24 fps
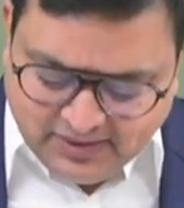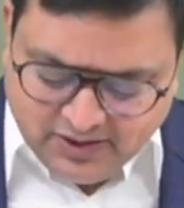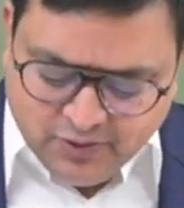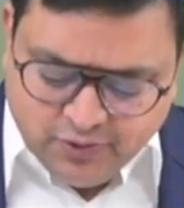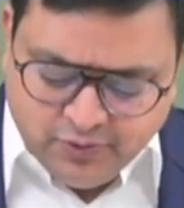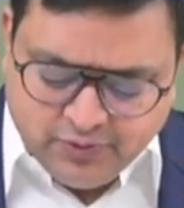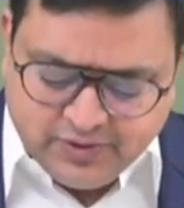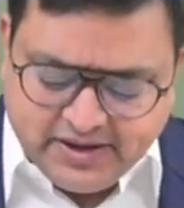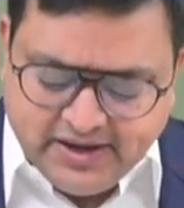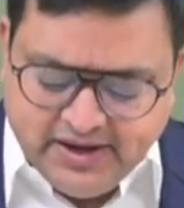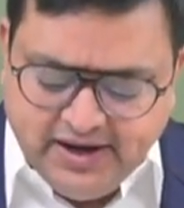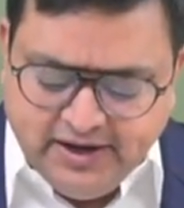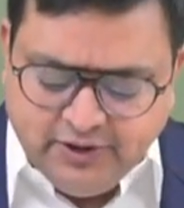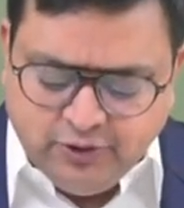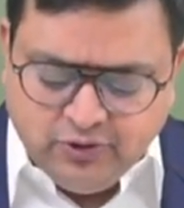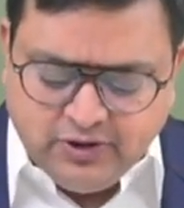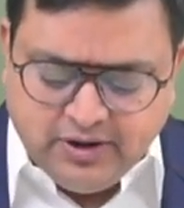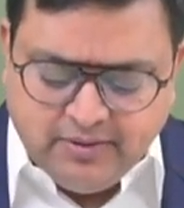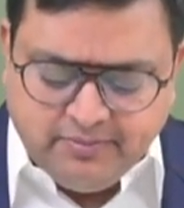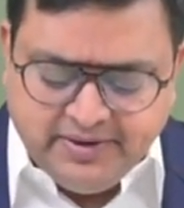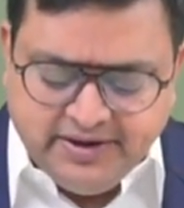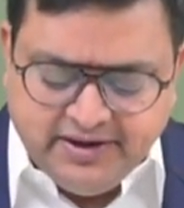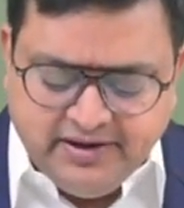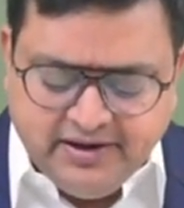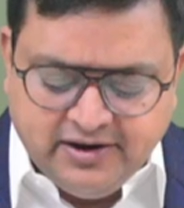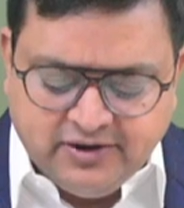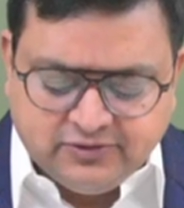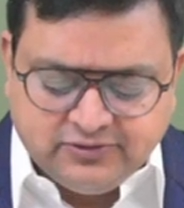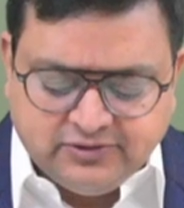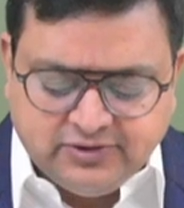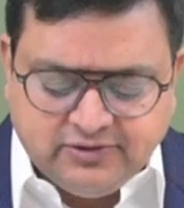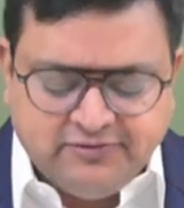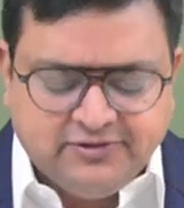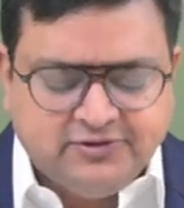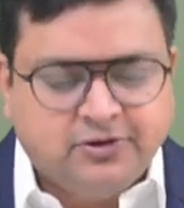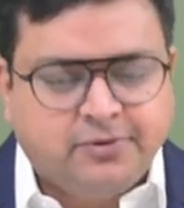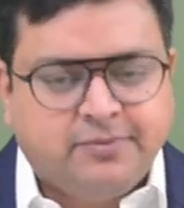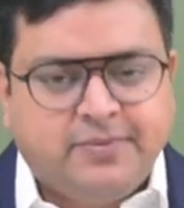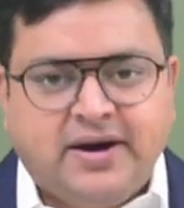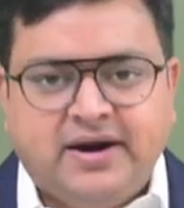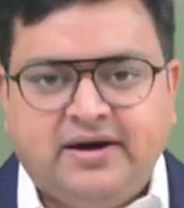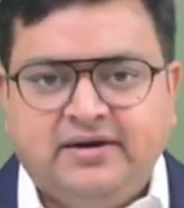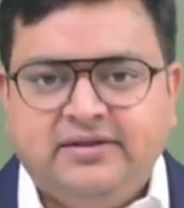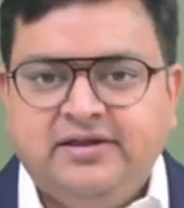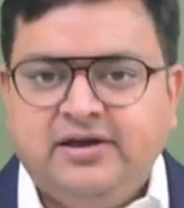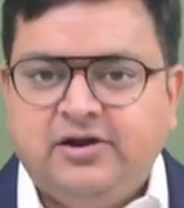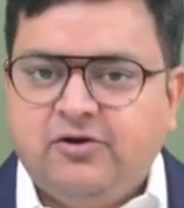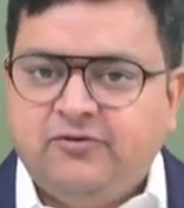Okay, into complete year of service or
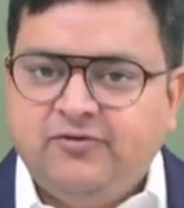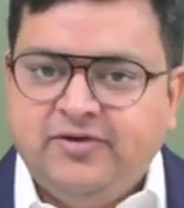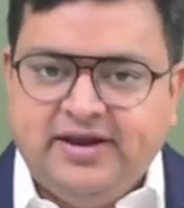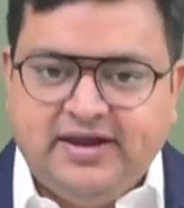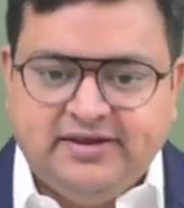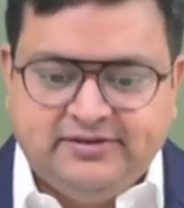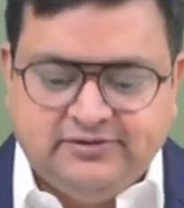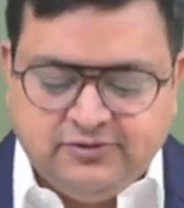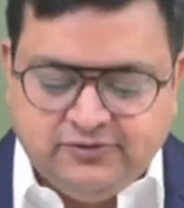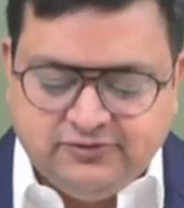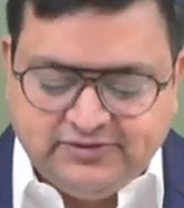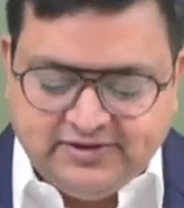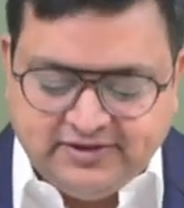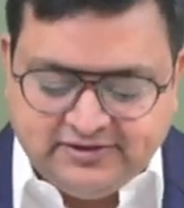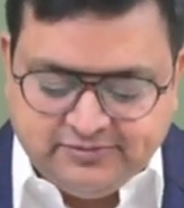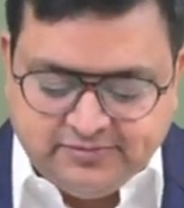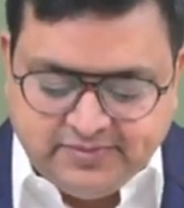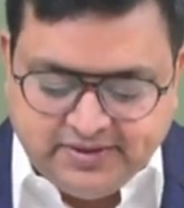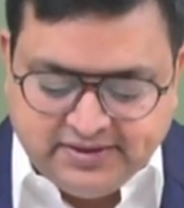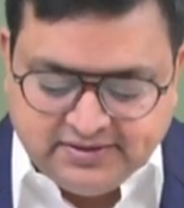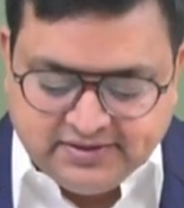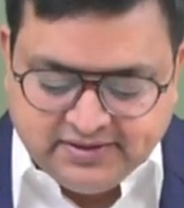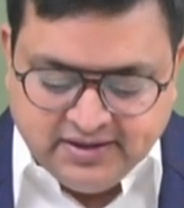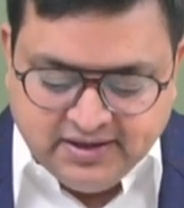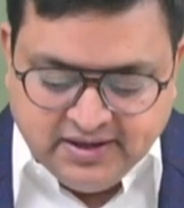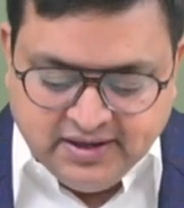part thereof in excess of 6 months.